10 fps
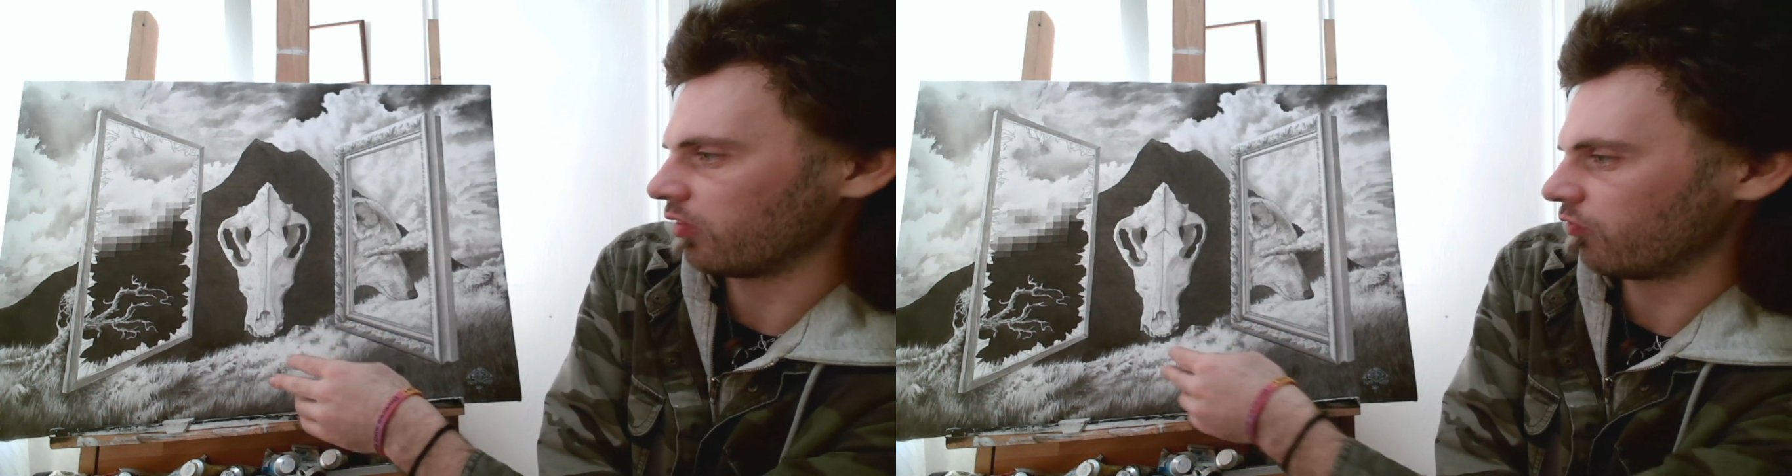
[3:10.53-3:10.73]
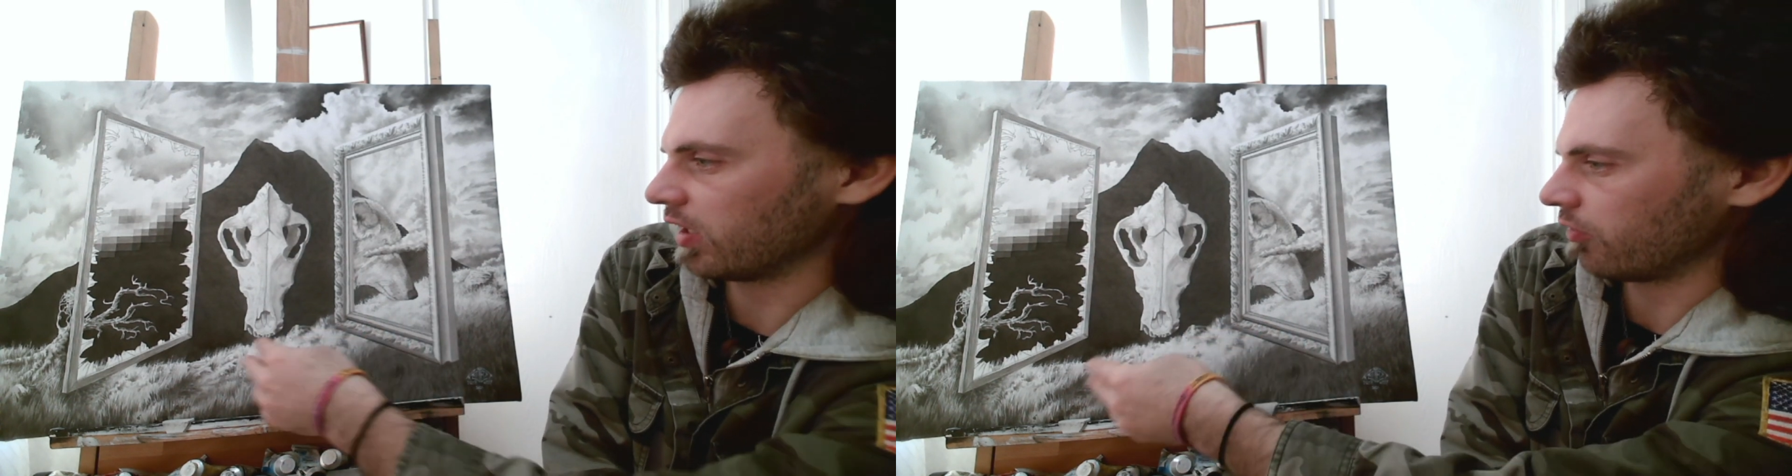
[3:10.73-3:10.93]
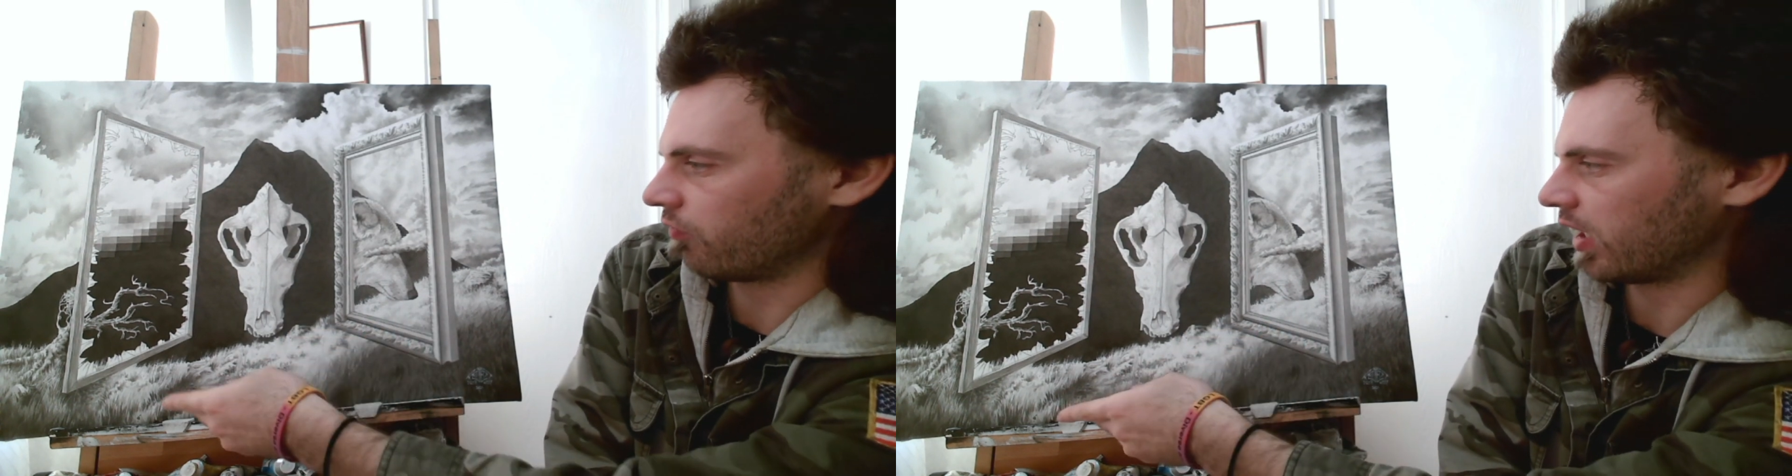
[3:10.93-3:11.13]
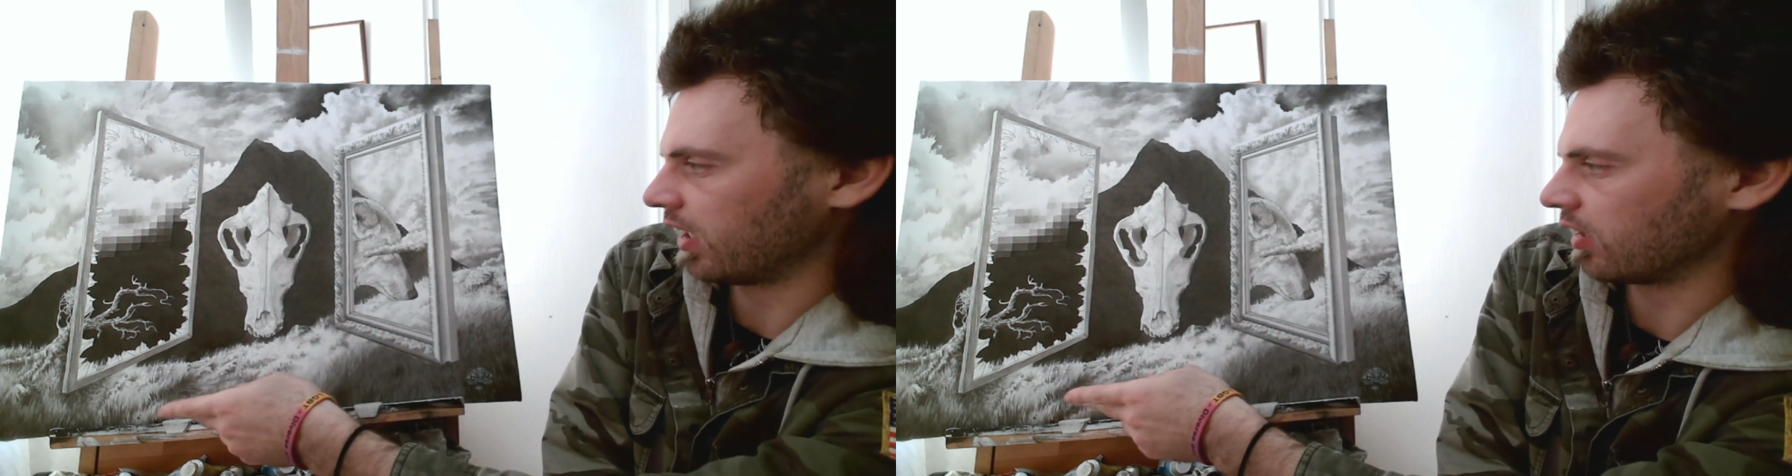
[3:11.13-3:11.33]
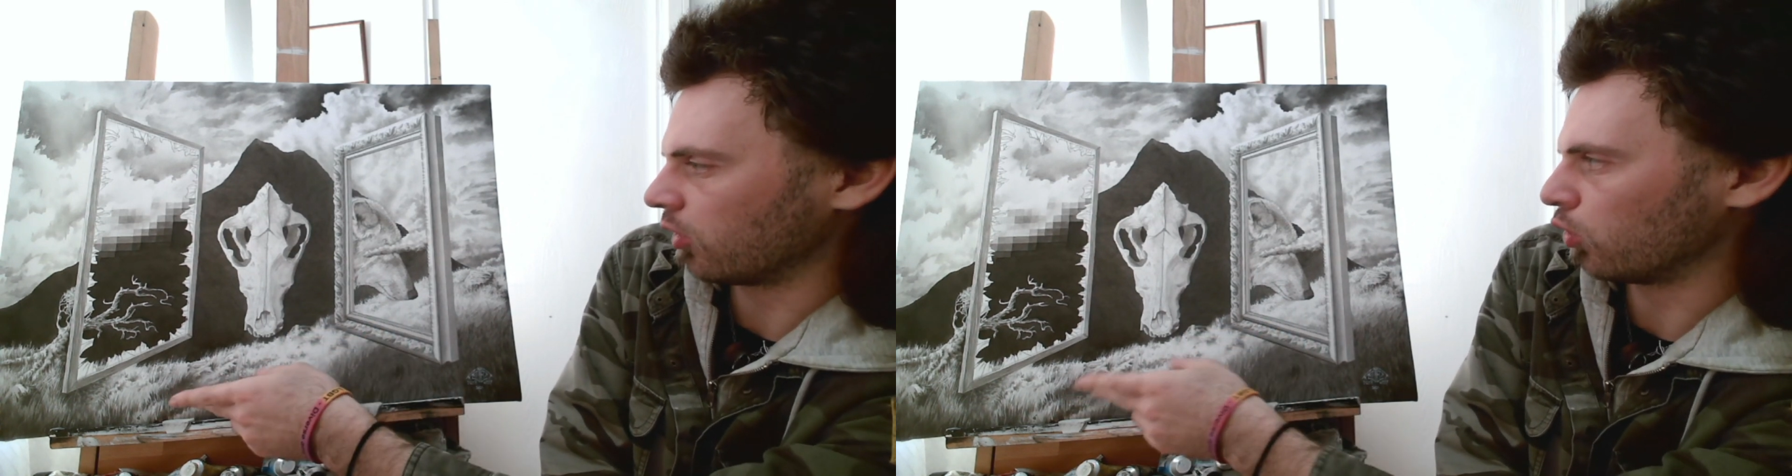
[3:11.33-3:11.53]

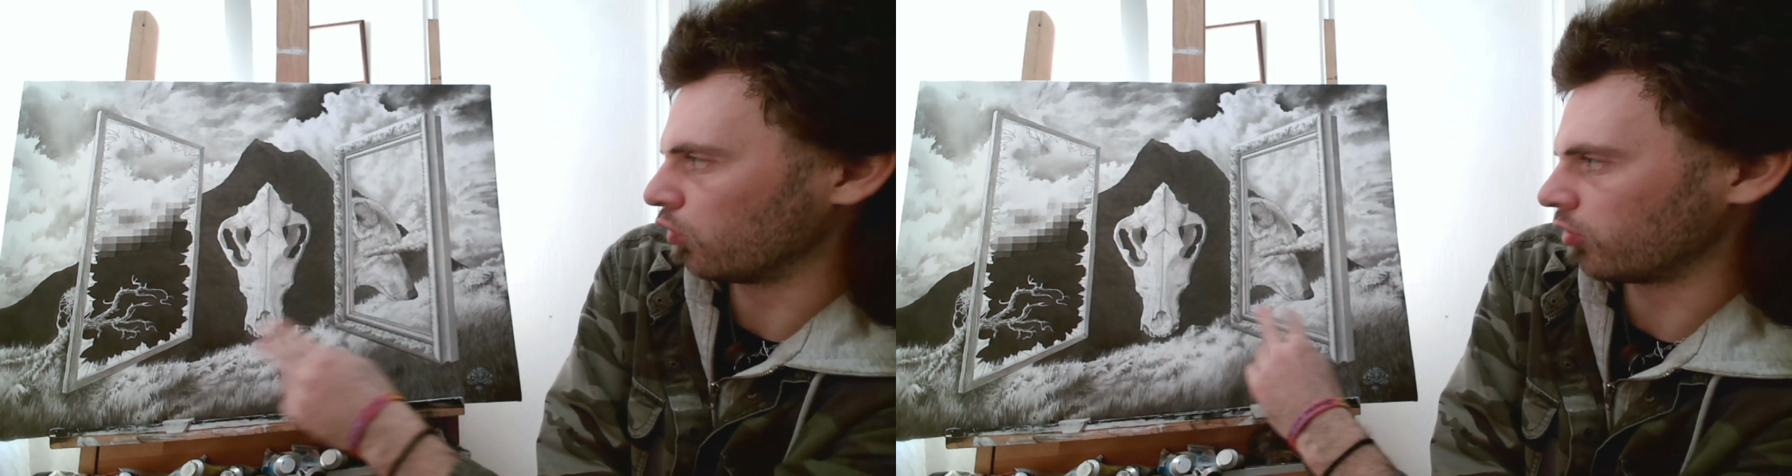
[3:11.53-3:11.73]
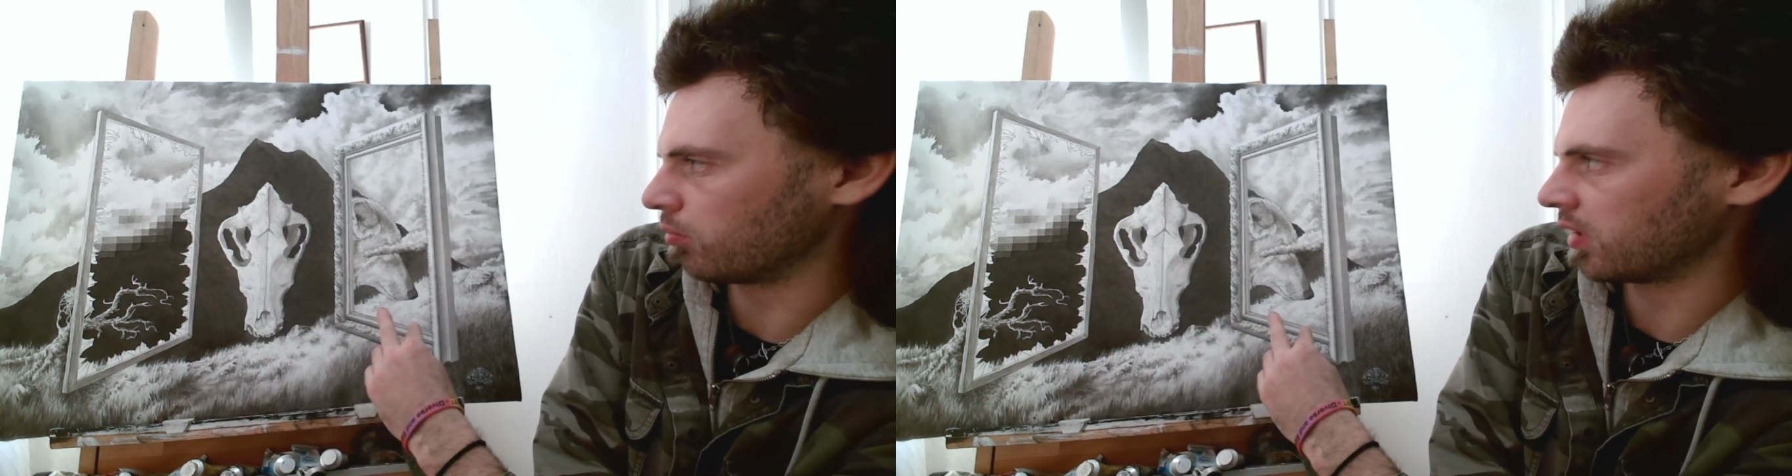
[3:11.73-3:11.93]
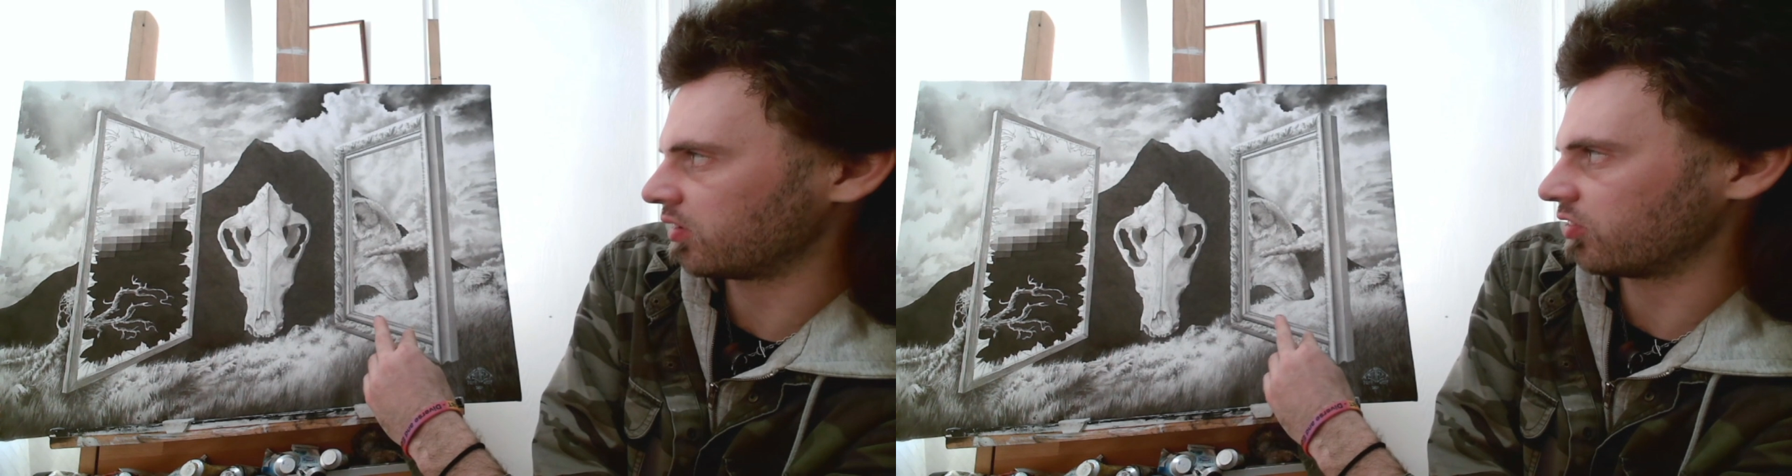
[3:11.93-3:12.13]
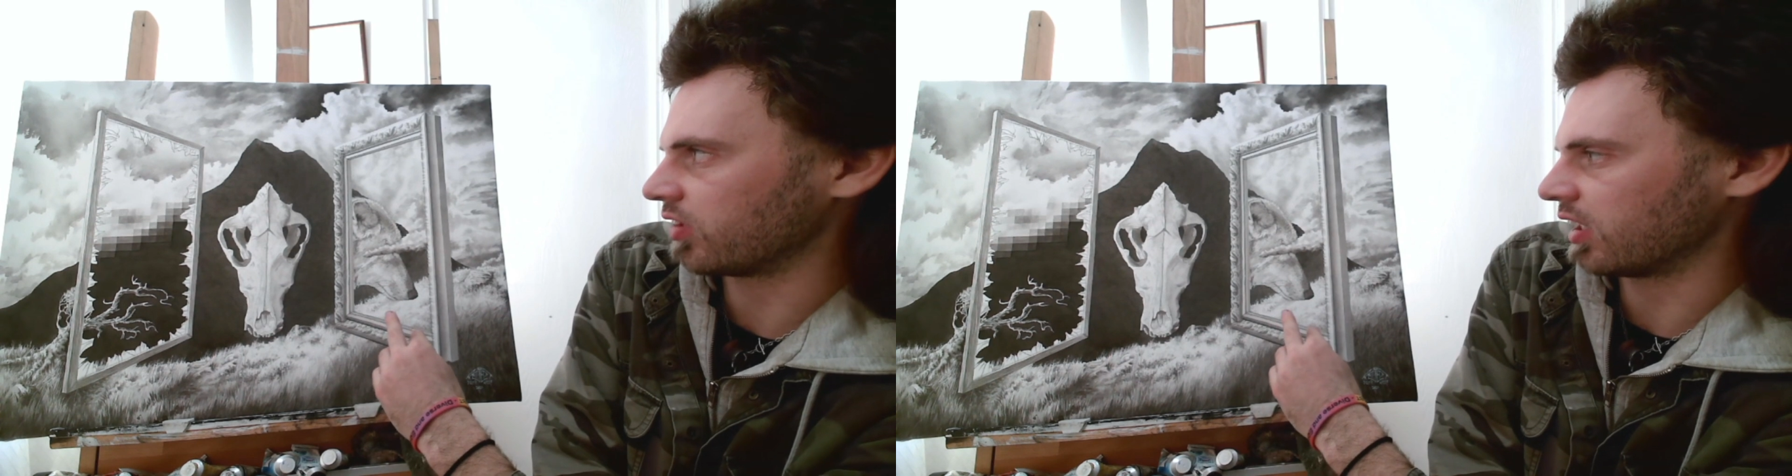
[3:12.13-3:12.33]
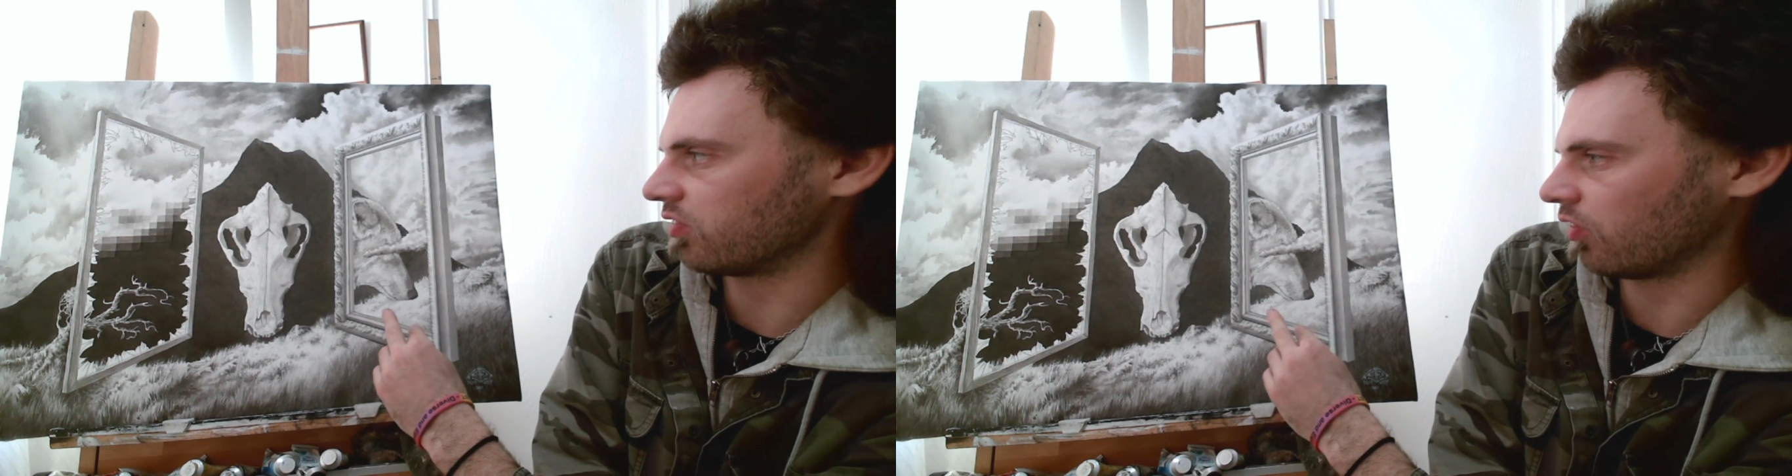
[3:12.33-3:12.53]
vilifying or
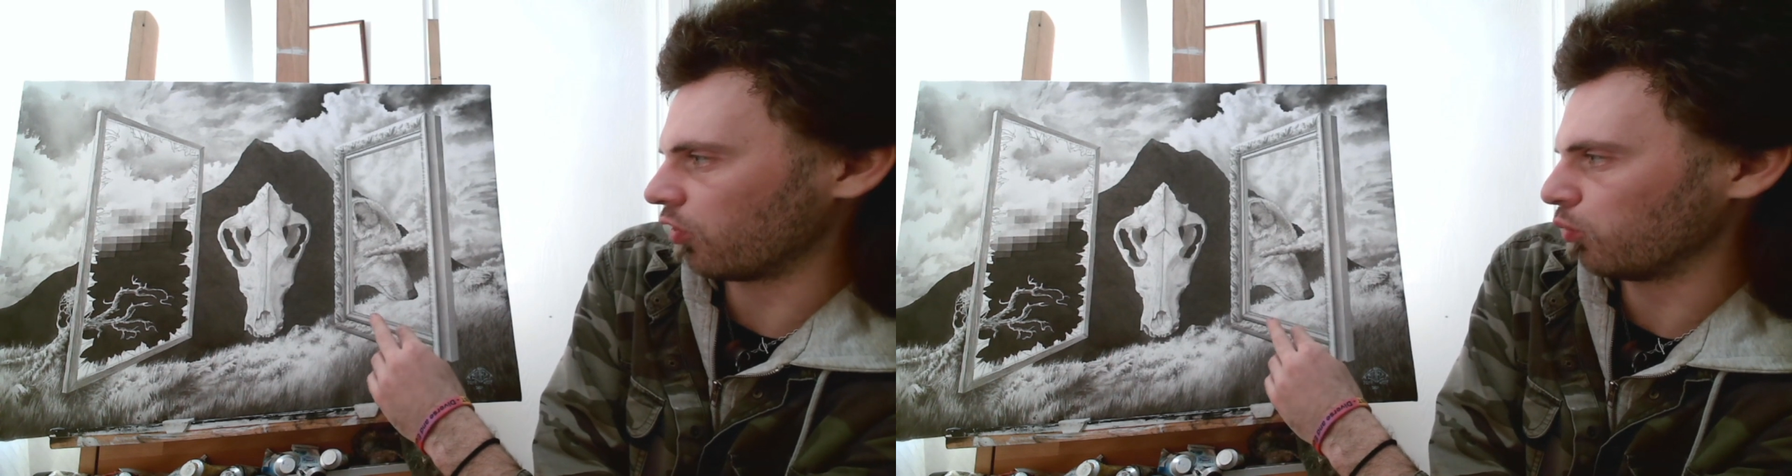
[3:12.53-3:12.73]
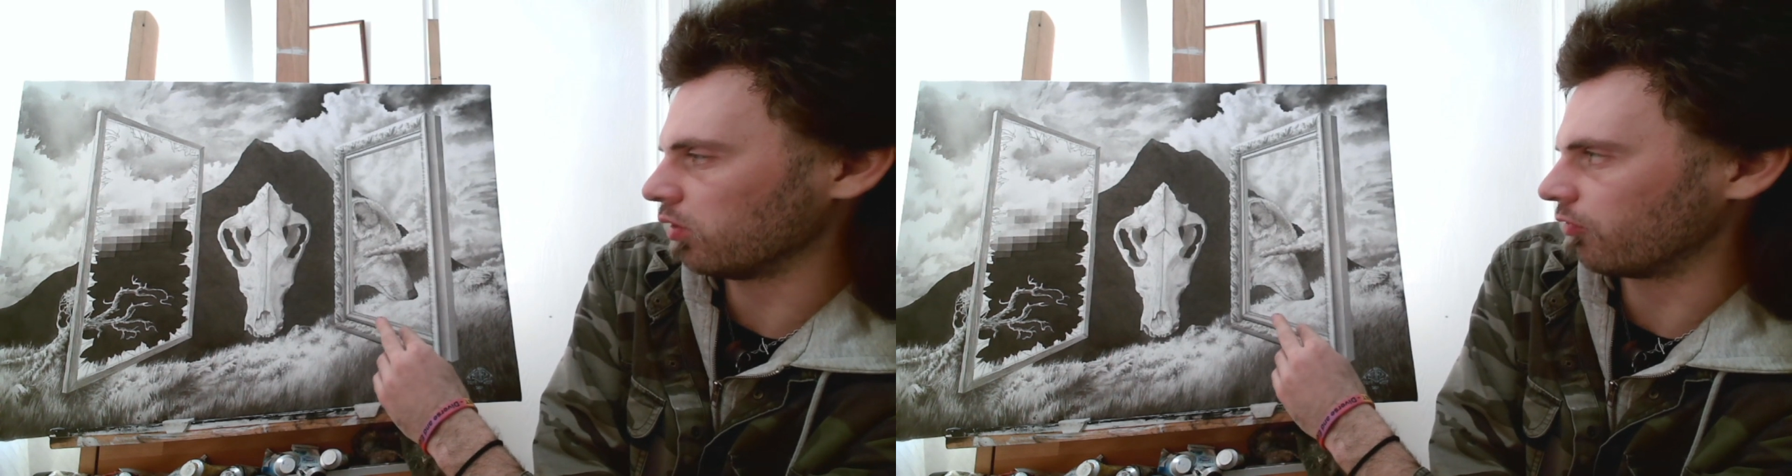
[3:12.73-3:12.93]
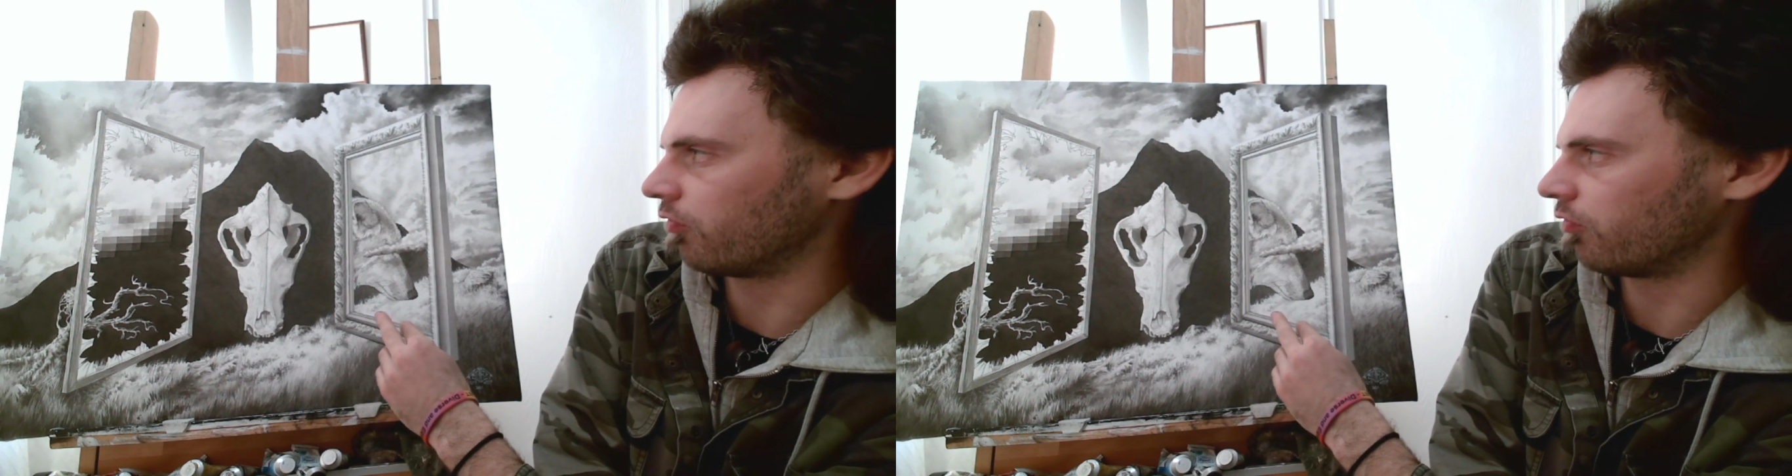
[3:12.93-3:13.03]
romanticising the wolf.